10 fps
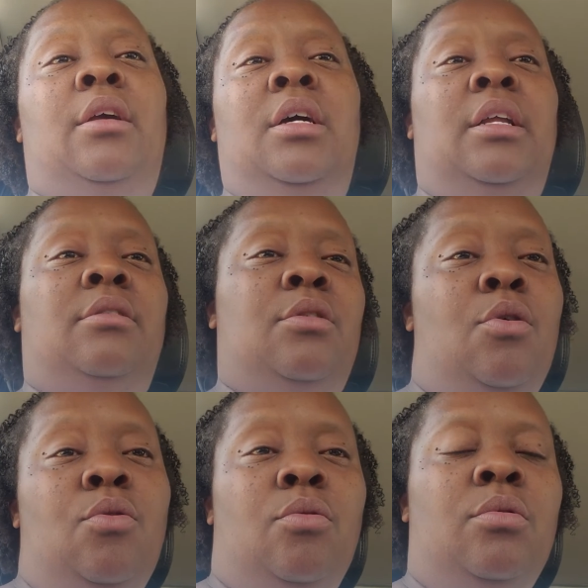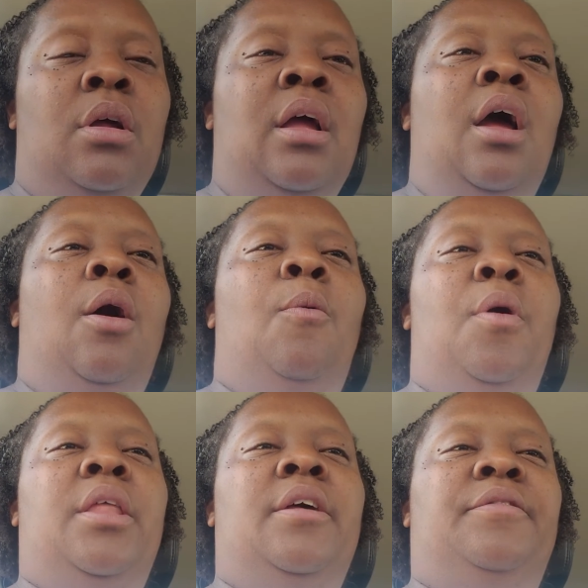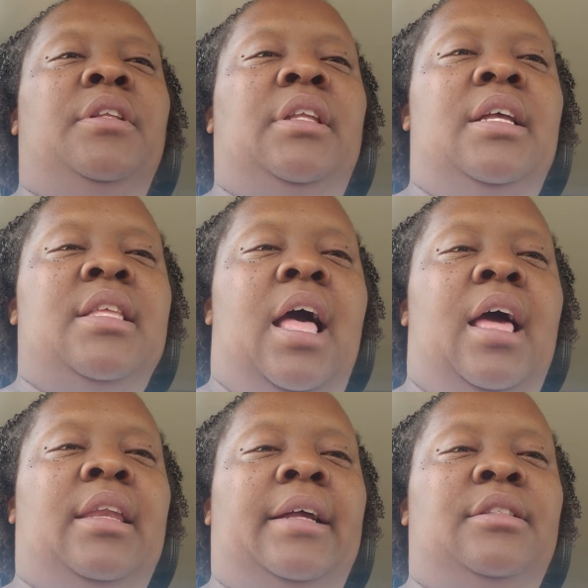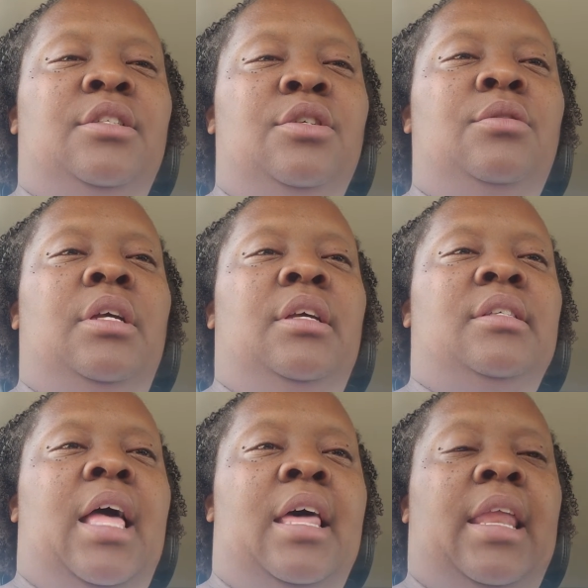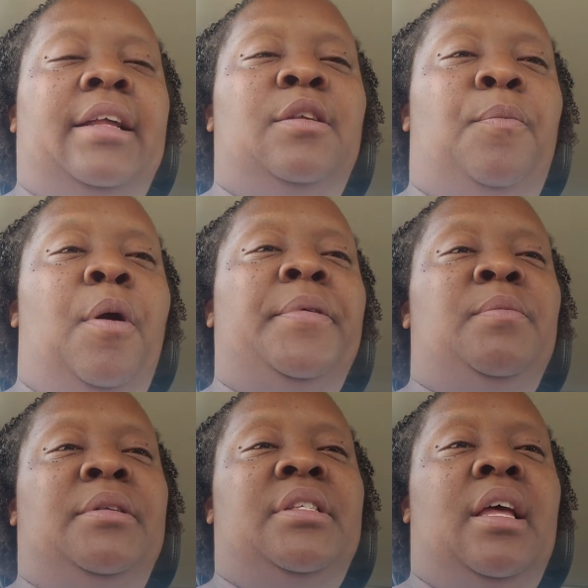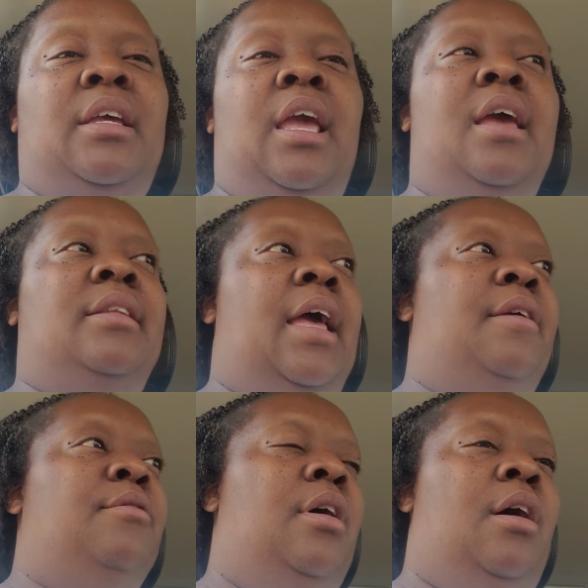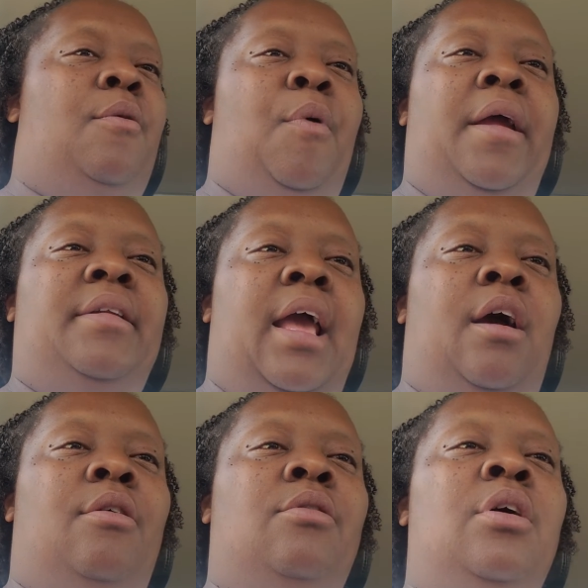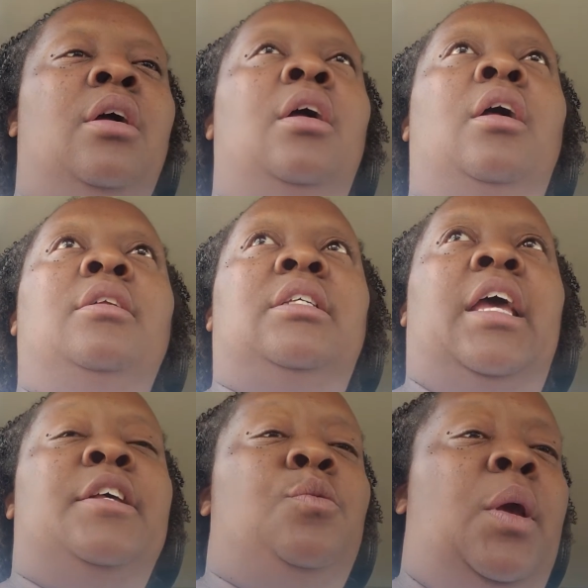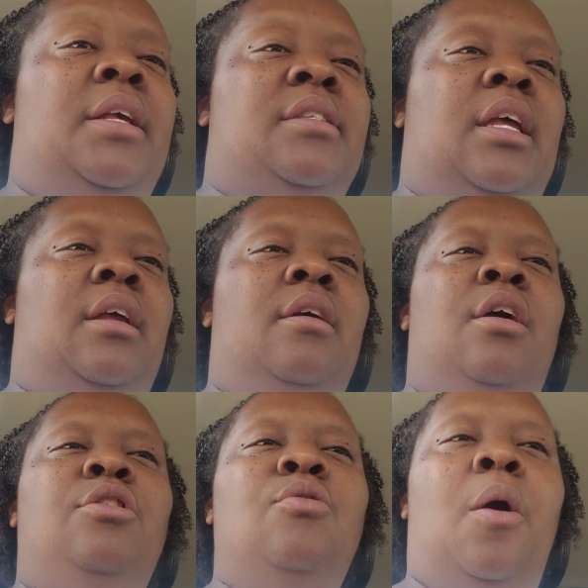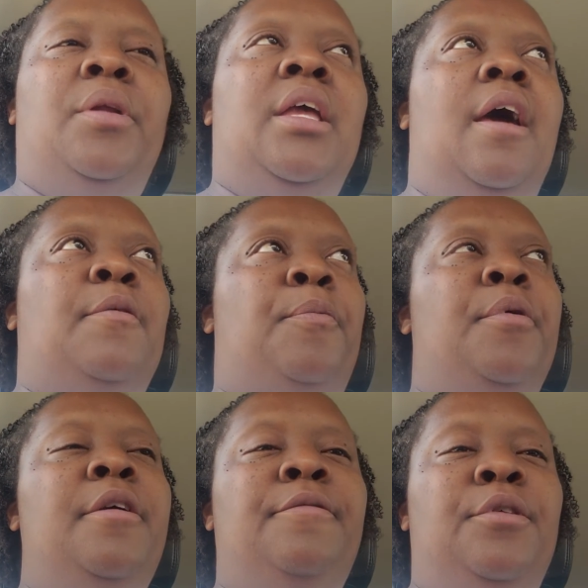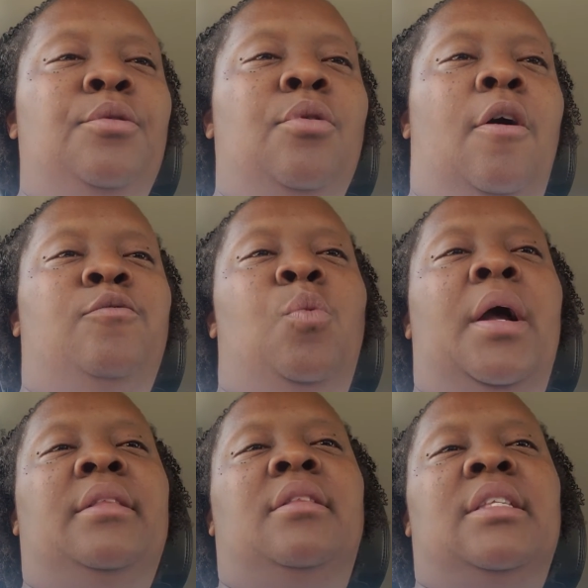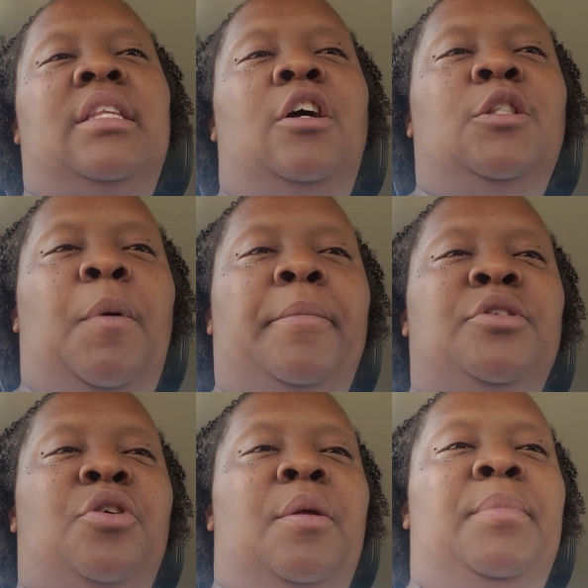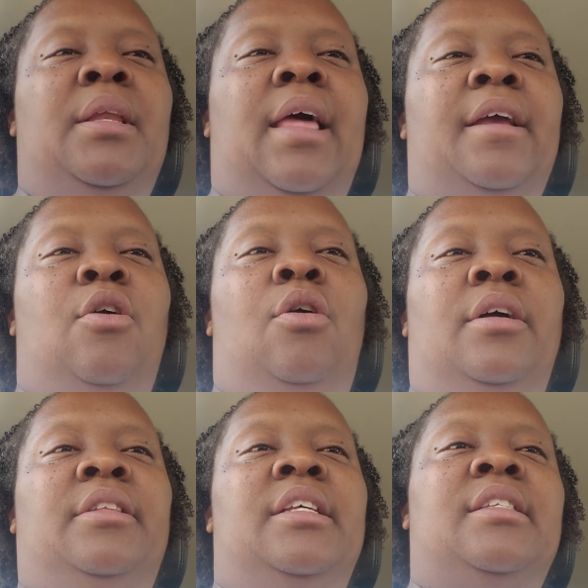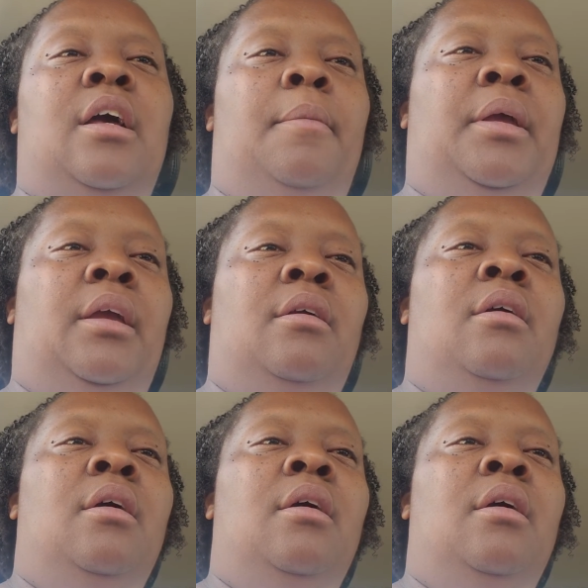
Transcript: good, cool. One of the things I like to do is I like to prep as much as I can. Like right now, today is Wednesday. You already have a preview of what the sales papers are going to be like on this coming